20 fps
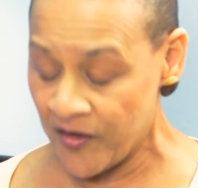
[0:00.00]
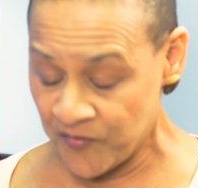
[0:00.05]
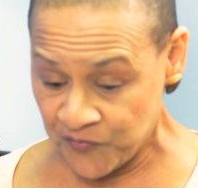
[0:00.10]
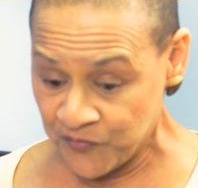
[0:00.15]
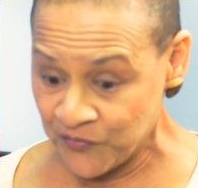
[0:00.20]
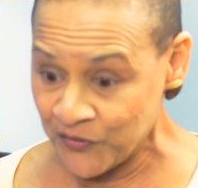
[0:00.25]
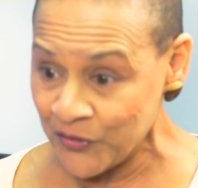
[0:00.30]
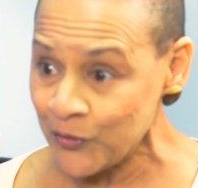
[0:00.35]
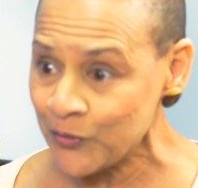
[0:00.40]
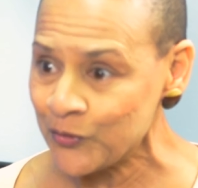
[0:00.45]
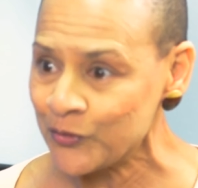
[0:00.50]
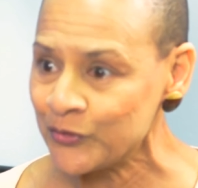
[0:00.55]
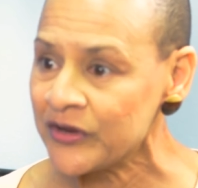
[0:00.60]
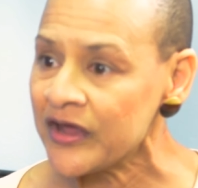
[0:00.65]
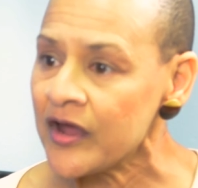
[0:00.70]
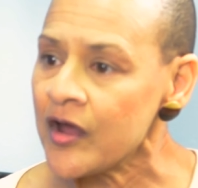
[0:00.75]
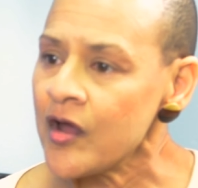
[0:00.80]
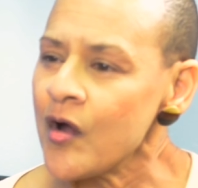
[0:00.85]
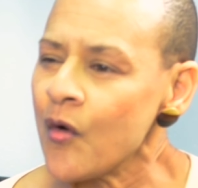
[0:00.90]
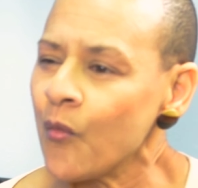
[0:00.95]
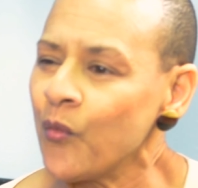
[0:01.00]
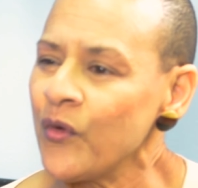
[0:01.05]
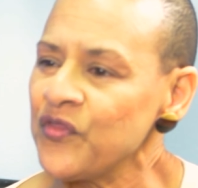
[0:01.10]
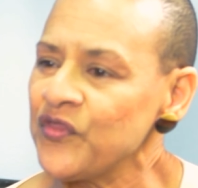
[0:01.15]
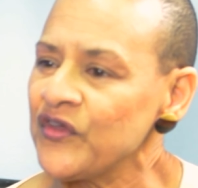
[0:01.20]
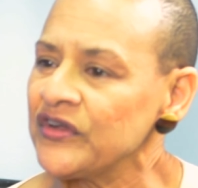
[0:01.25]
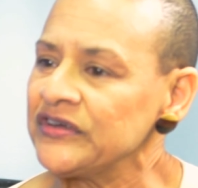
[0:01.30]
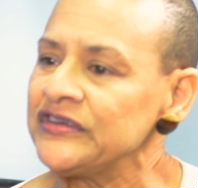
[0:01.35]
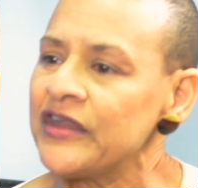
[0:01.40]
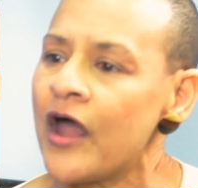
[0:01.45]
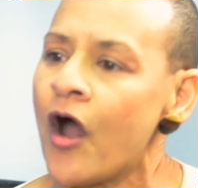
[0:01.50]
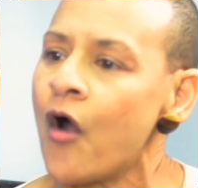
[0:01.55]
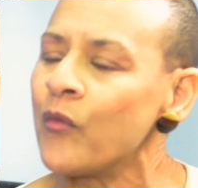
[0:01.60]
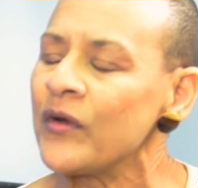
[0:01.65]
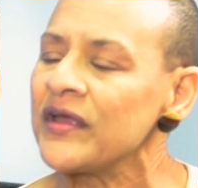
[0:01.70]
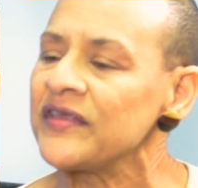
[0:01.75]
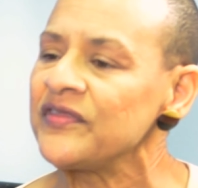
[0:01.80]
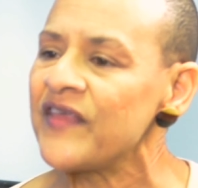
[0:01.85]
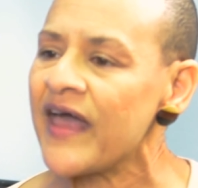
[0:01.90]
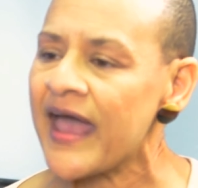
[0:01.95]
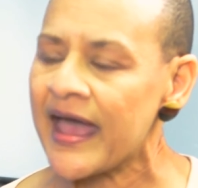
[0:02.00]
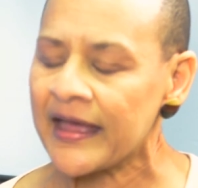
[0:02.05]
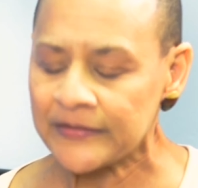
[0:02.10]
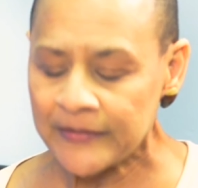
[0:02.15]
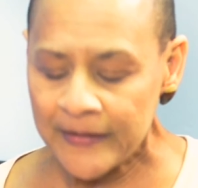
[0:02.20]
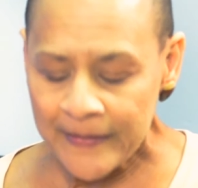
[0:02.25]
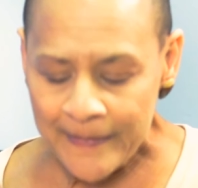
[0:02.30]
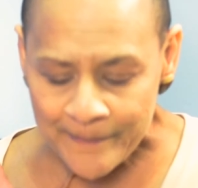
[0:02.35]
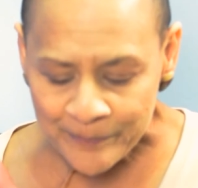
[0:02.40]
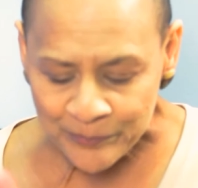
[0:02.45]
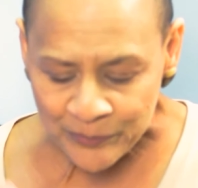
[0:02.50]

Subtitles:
food with the knowing that